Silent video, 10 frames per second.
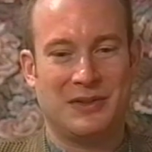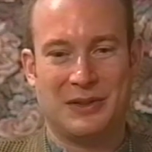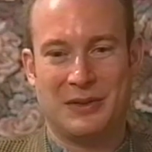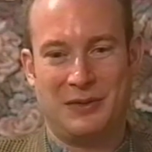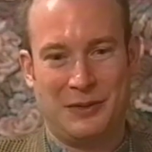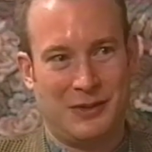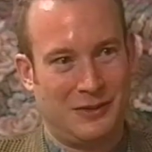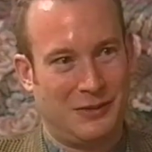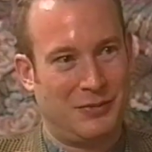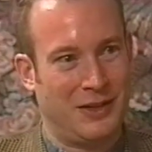And so if you
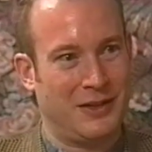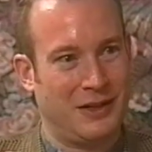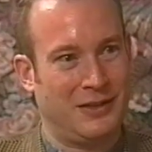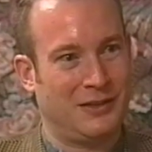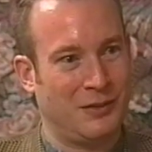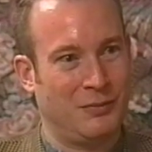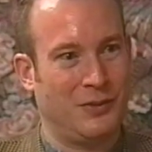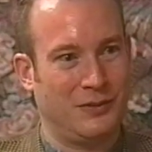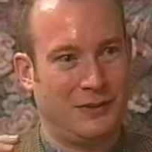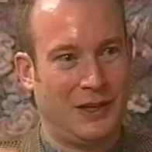can just play a nice,
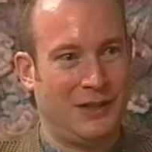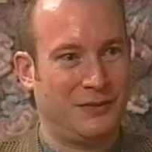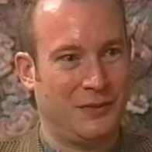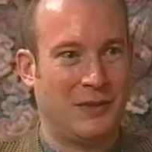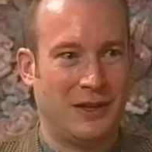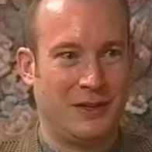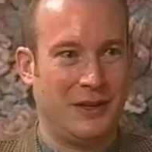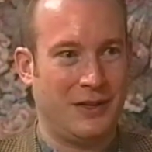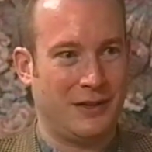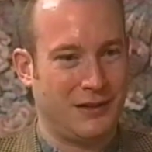simple, tasteful
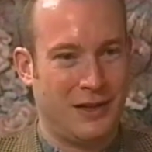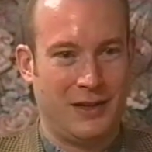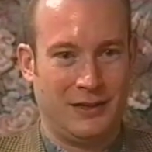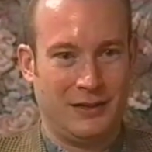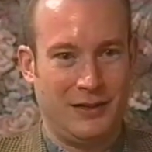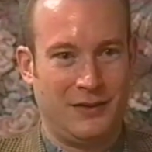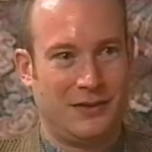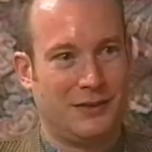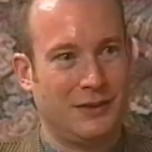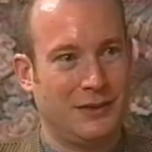melody that
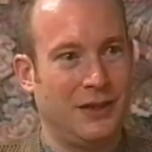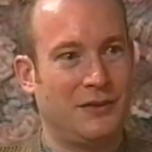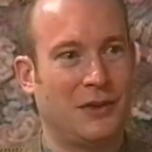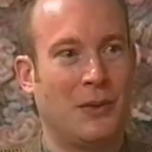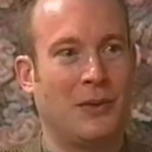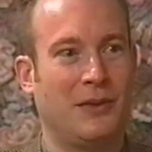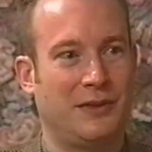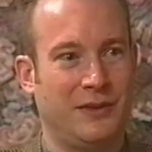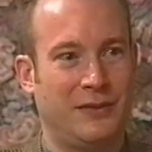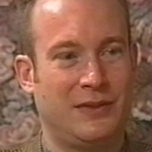leaves, leaves
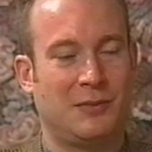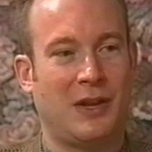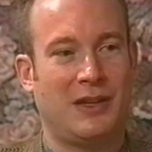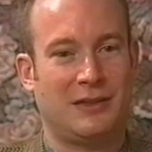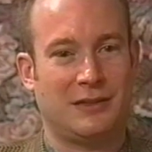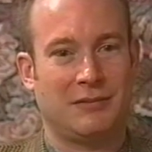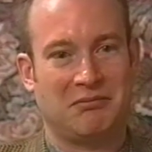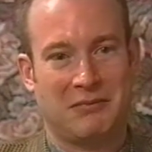holes, leaves space,